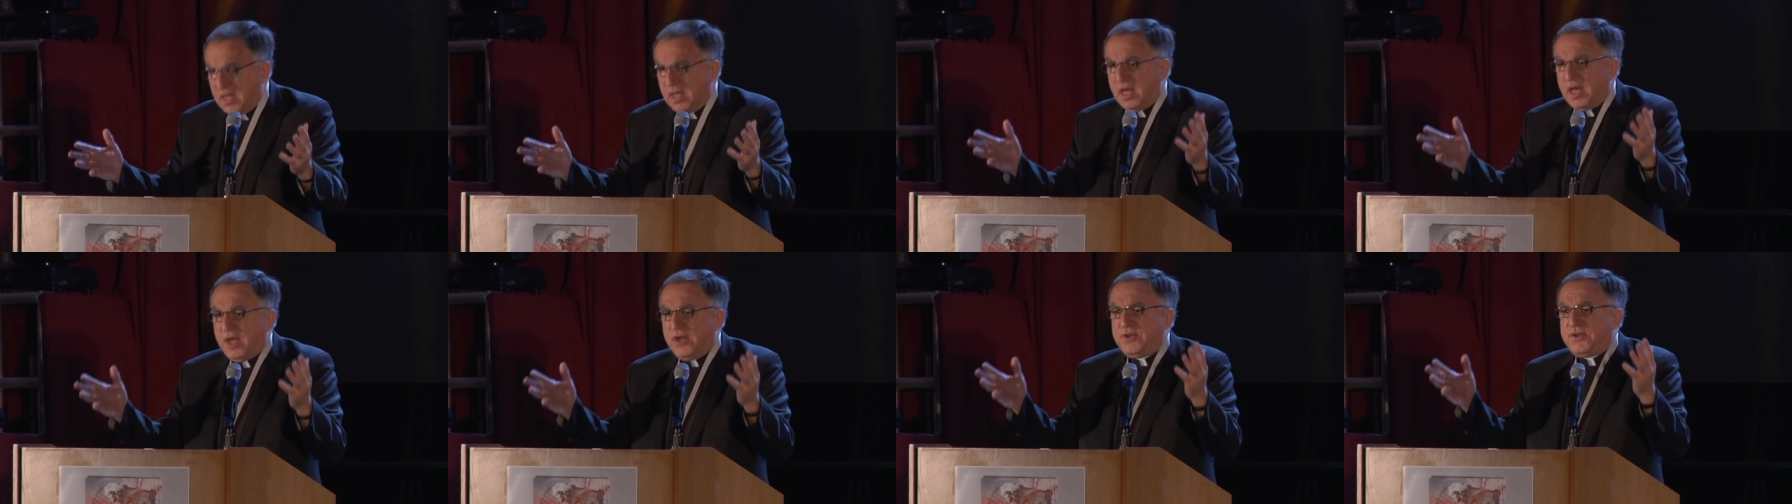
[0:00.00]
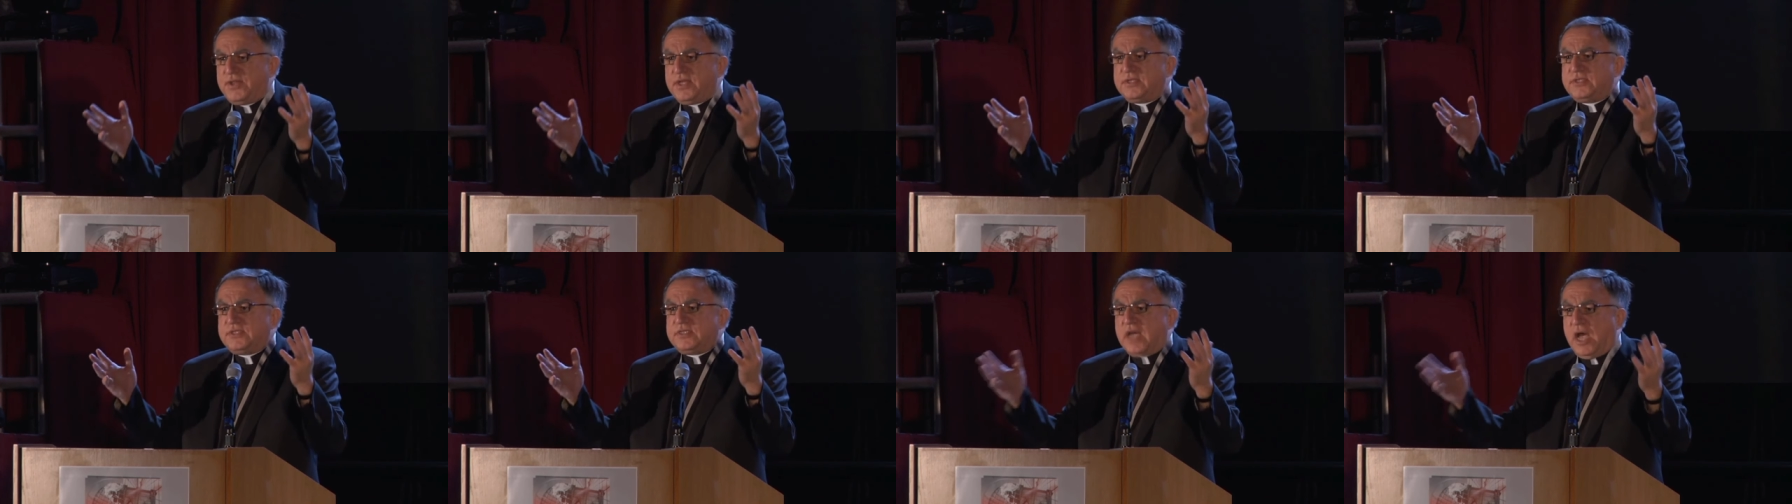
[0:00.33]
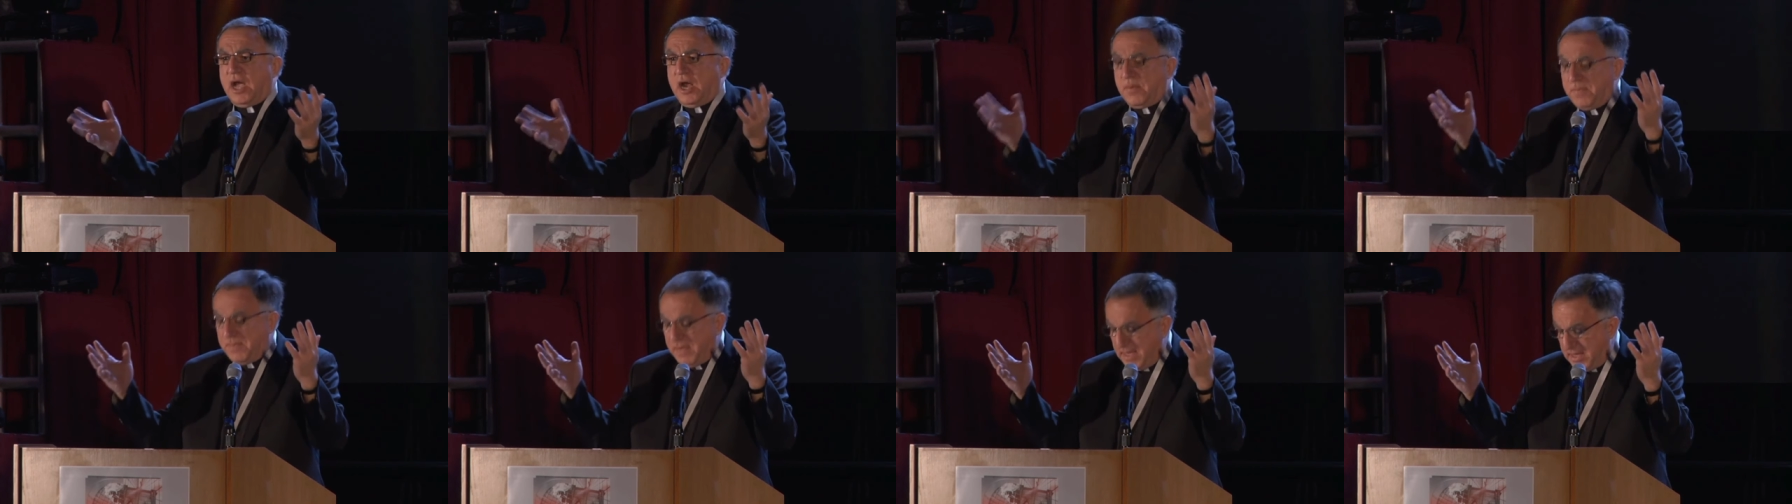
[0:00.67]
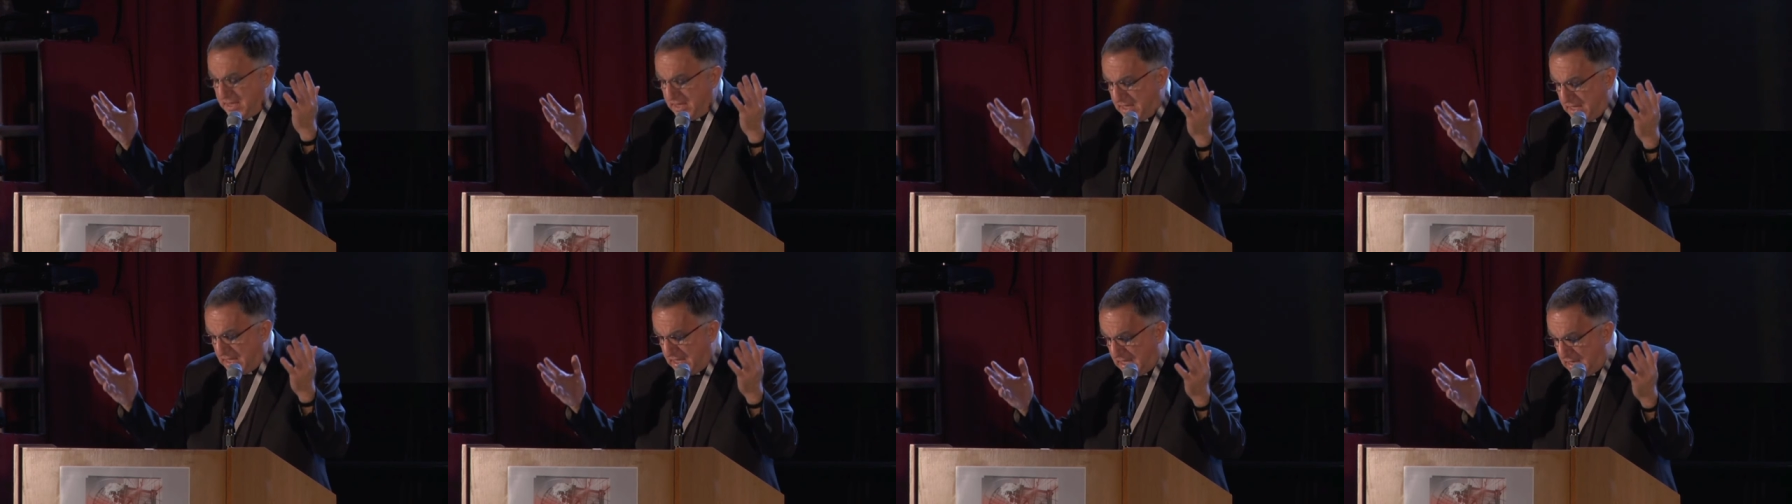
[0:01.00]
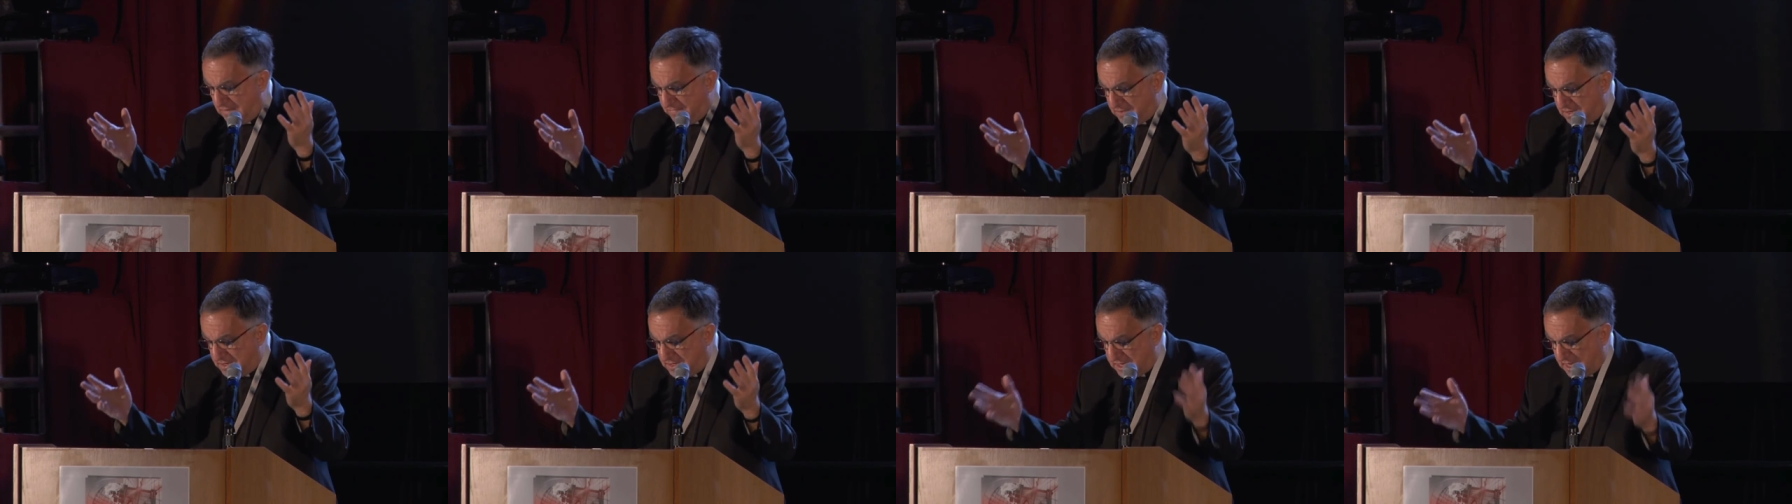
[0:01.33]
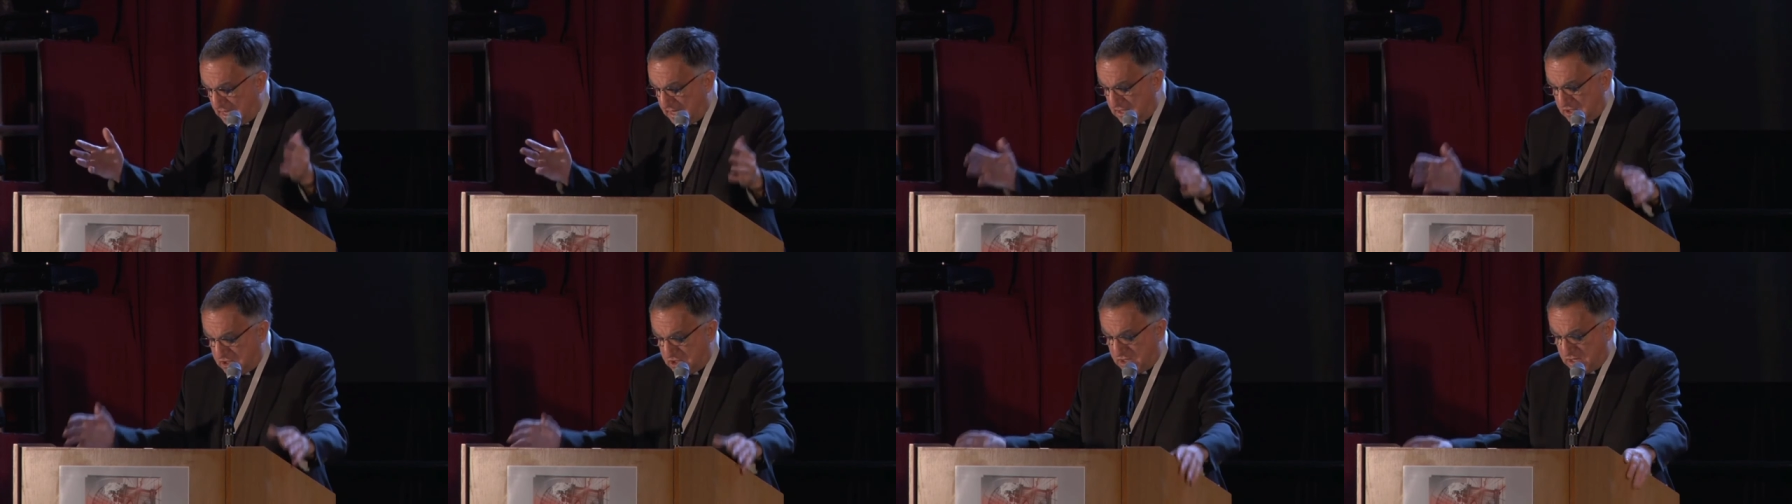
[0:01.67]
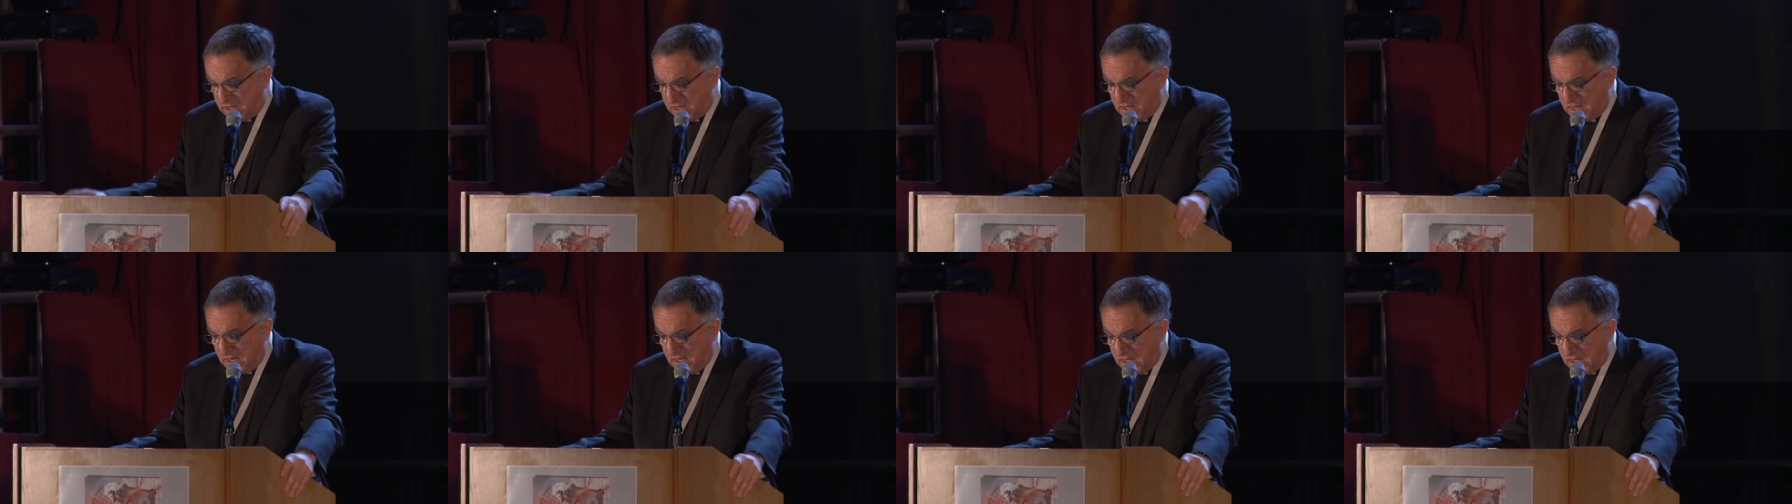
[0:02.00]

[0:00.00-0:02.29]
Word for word: a disarming invitation